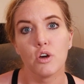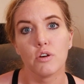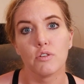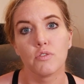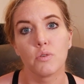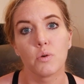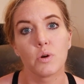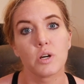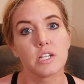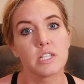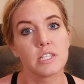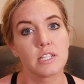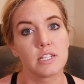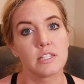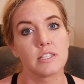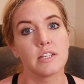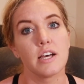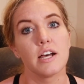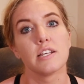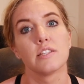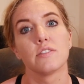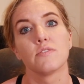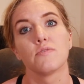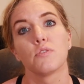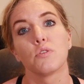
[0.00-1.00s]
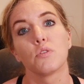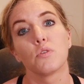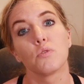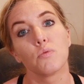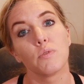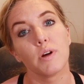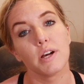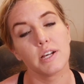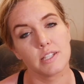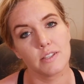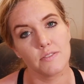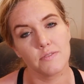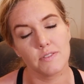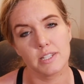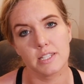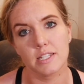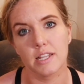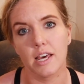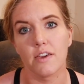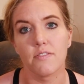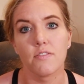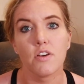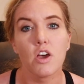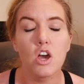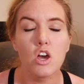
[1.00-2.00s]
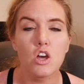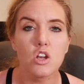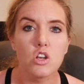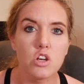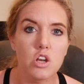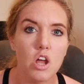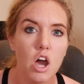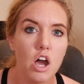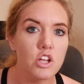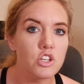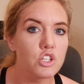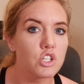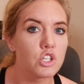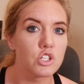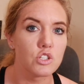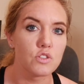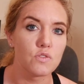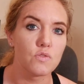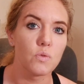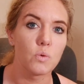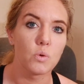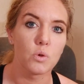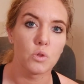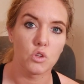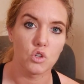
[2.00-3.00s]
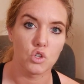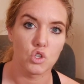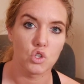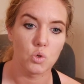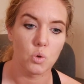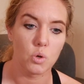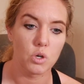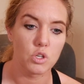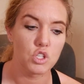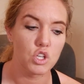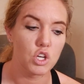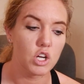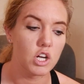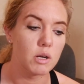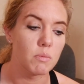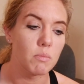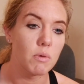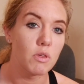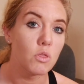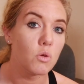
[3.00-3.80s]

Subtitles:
for success for the rest of his life, not just for the short term.